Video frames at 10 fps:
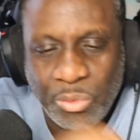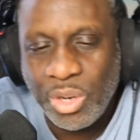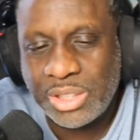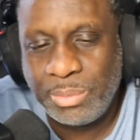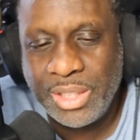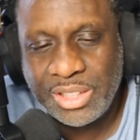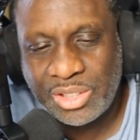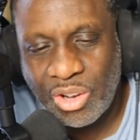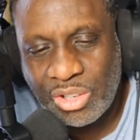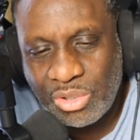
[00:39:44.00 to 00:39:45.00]
He wants me to
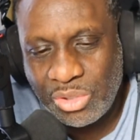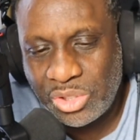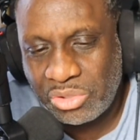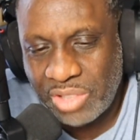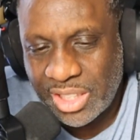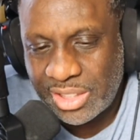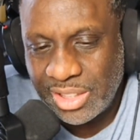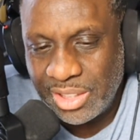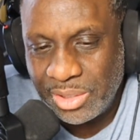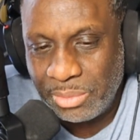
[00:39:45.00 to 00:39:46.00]
talk on
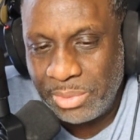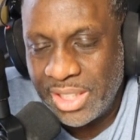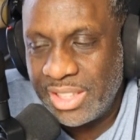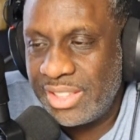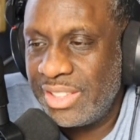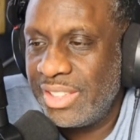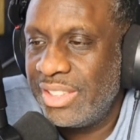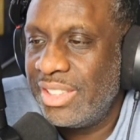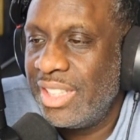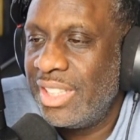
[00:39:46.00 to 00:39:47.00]
trust a little bit.
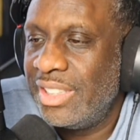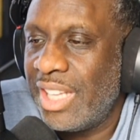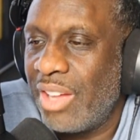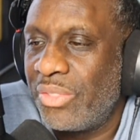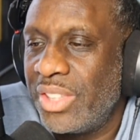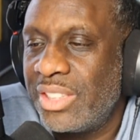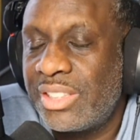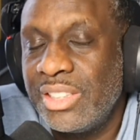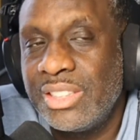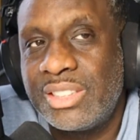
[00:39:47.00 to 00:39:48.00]
Now,
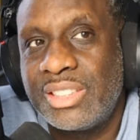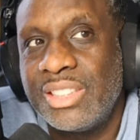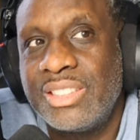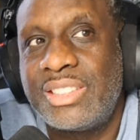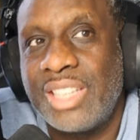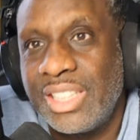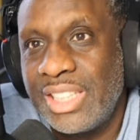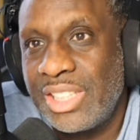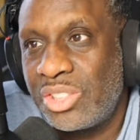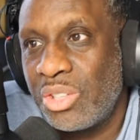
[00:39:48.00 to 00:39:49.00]
this is
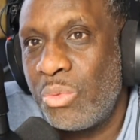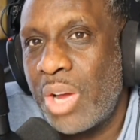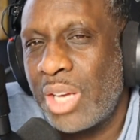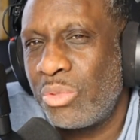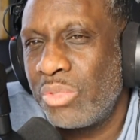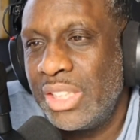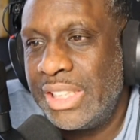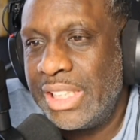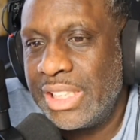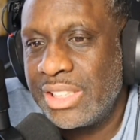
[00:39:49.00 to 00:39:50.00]
Sunday show where I don't
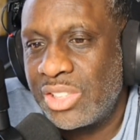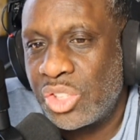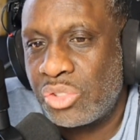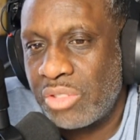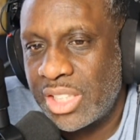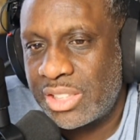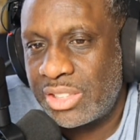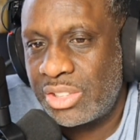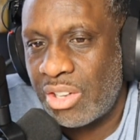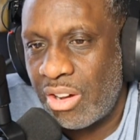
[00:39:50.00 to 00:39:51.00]
really get into
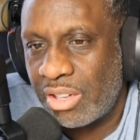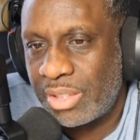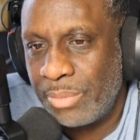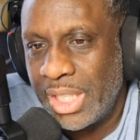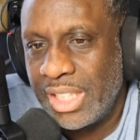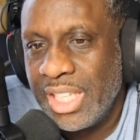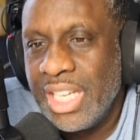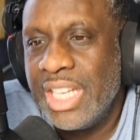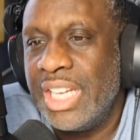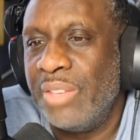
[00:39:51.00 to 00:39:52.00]
trust talk, but
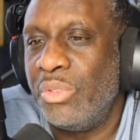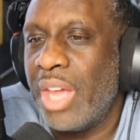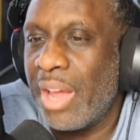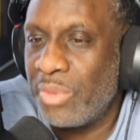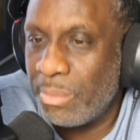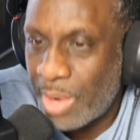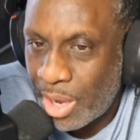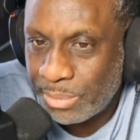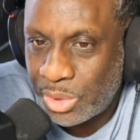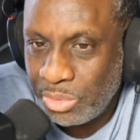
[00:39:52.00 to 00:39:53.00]
if you have your
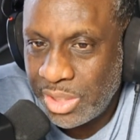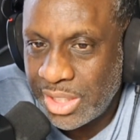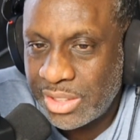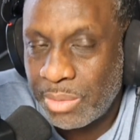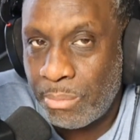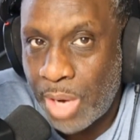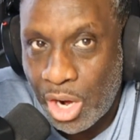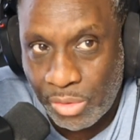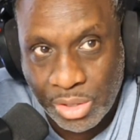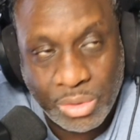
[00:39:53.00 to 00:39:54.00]
mom tune in
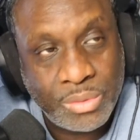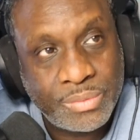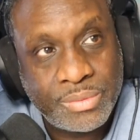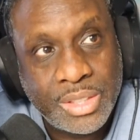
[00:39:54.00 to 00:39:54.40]
tomorrow